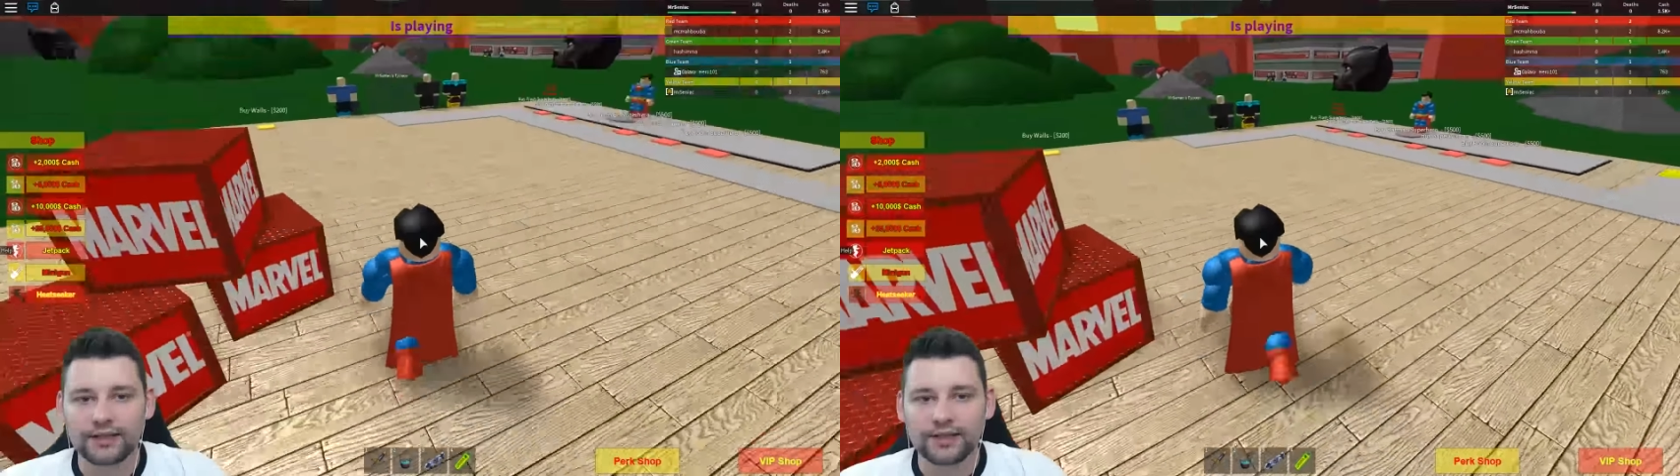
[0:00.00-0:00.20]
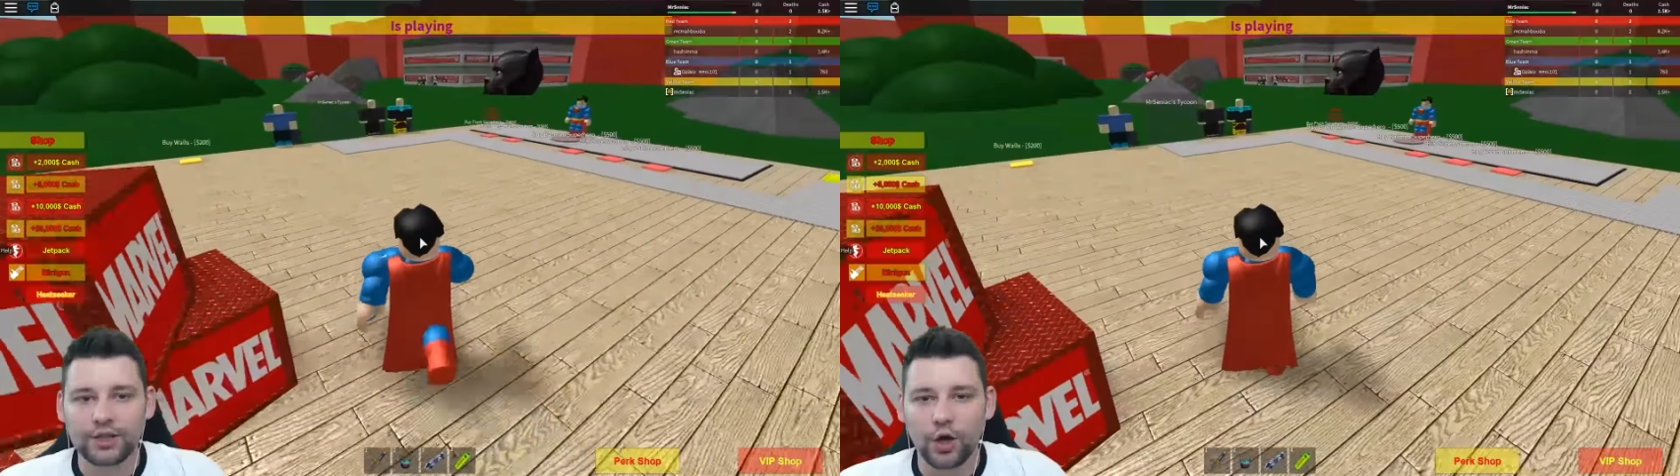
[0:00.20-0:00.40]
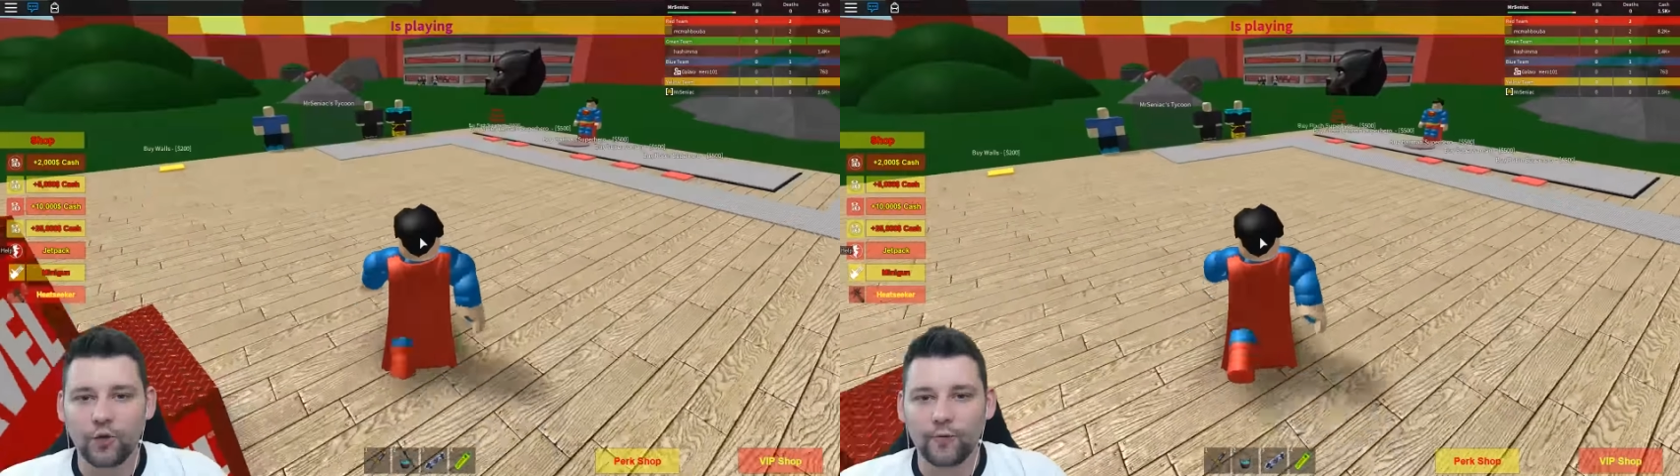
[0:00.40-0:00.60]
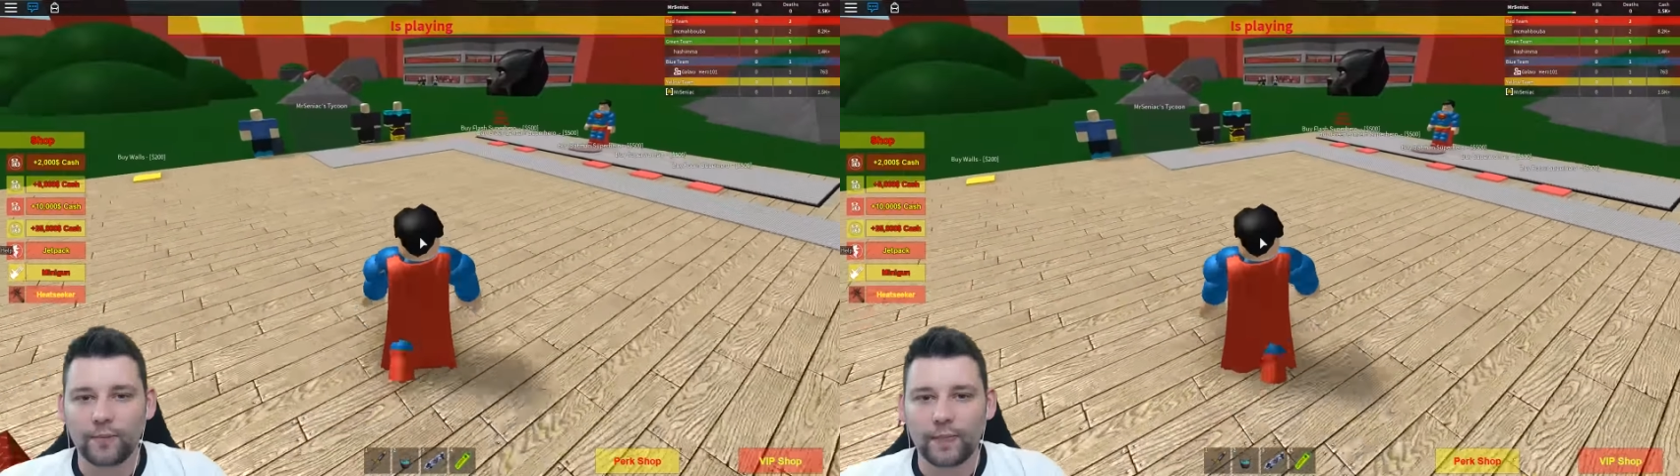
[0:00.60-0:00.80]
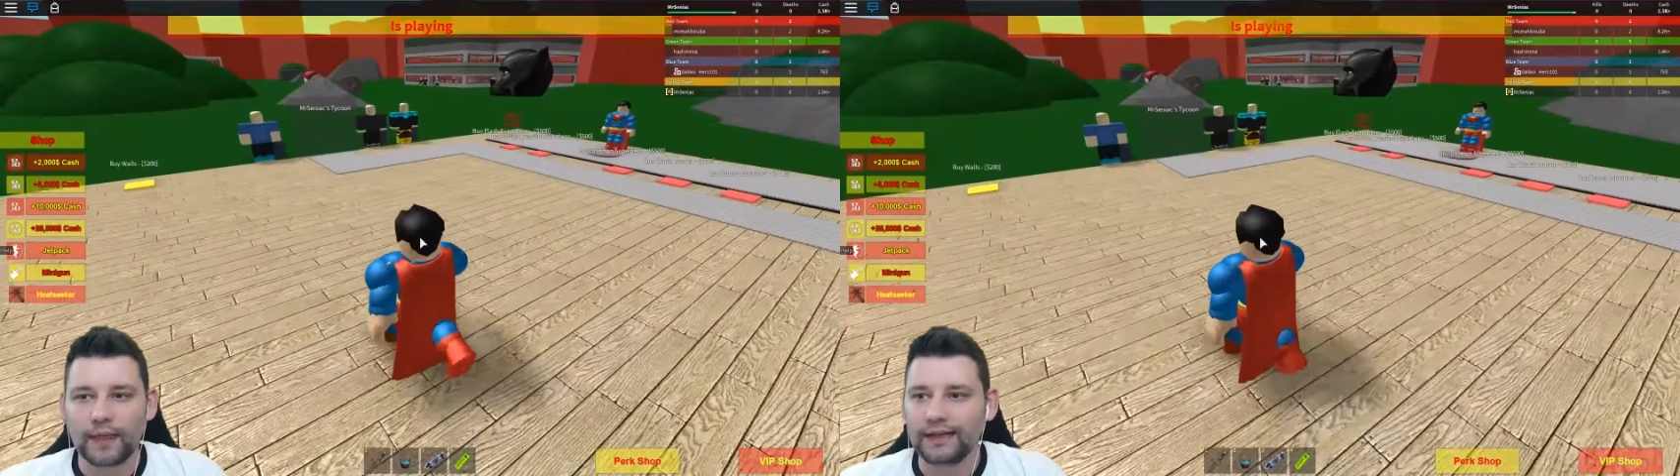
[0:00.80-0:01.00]
So,
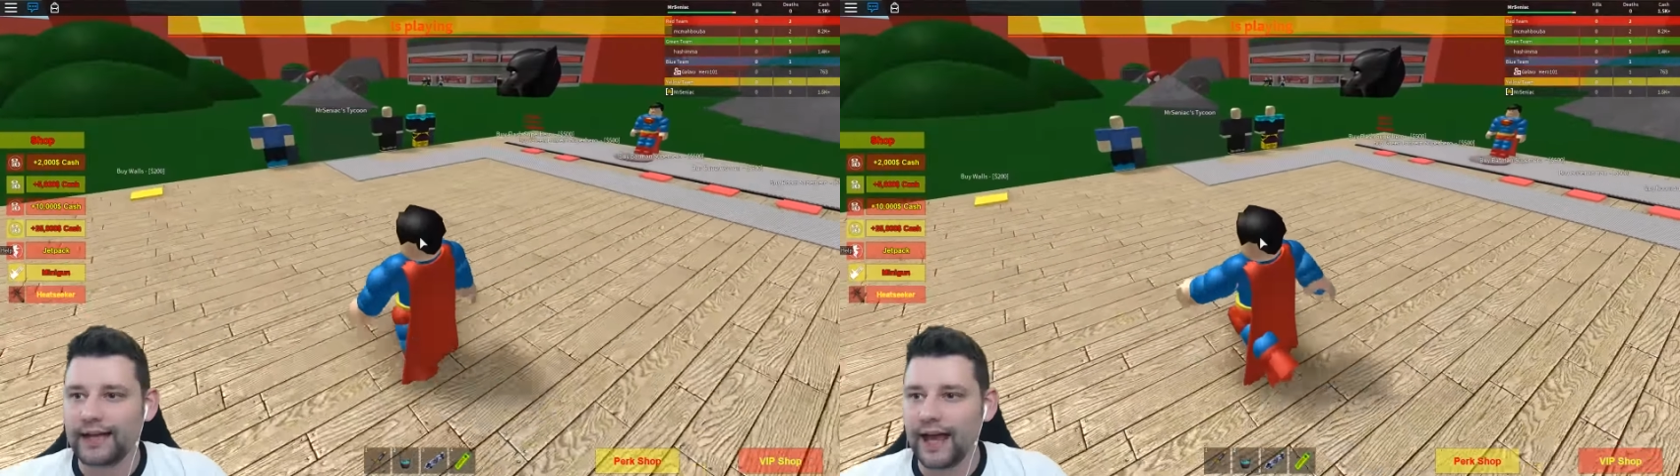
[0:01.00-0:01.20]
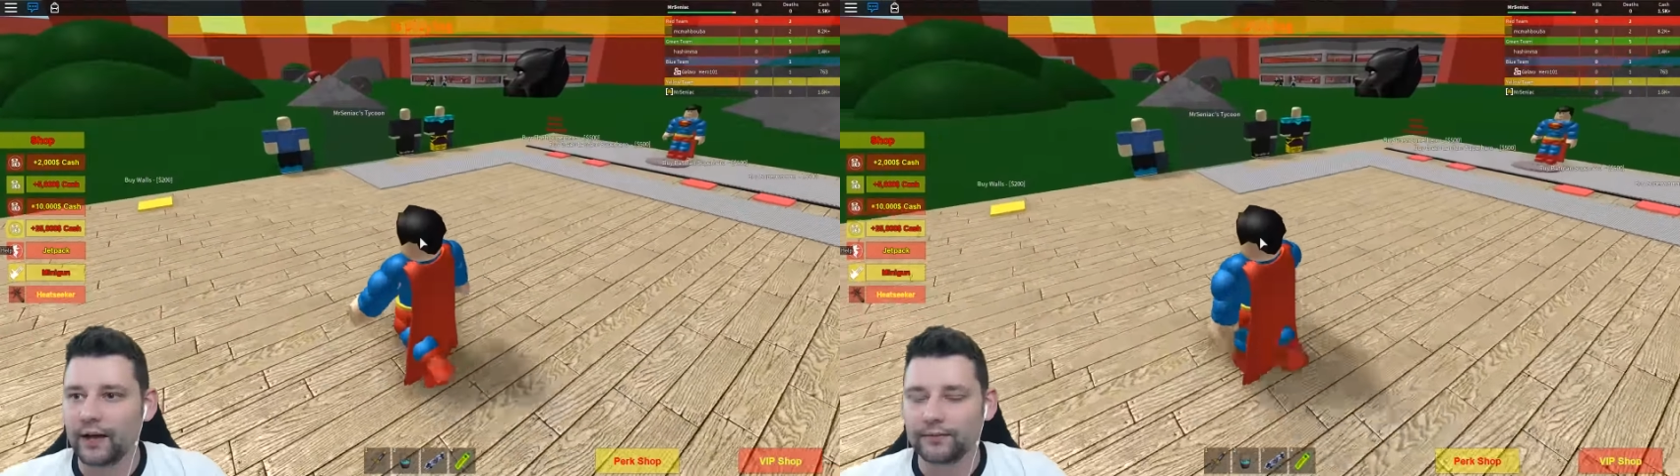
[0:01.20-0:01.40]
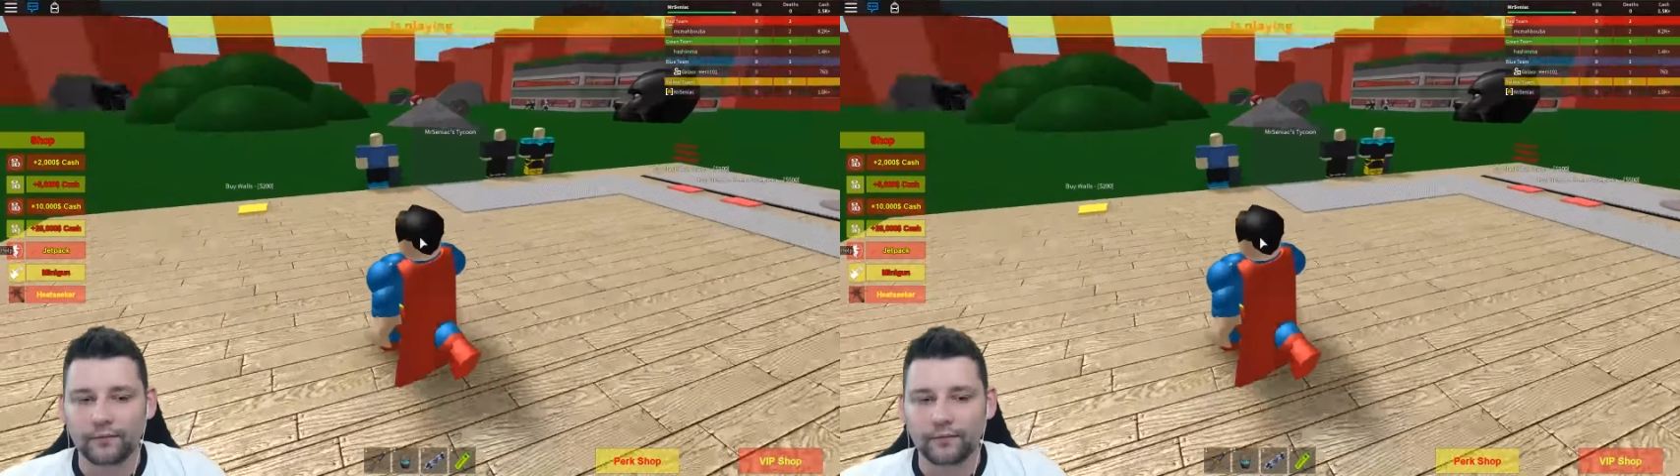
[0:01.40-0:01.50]
yeah.